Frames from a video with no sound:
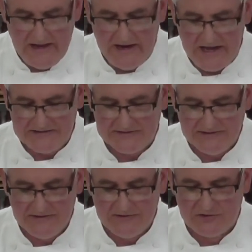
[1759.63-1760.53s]
It
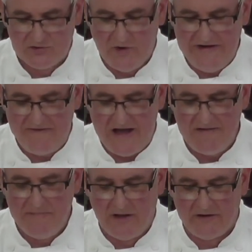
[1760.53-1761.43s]
has
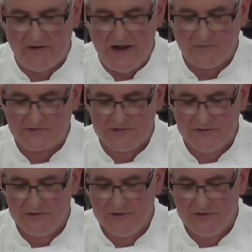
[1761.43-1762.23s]
25 milligrams.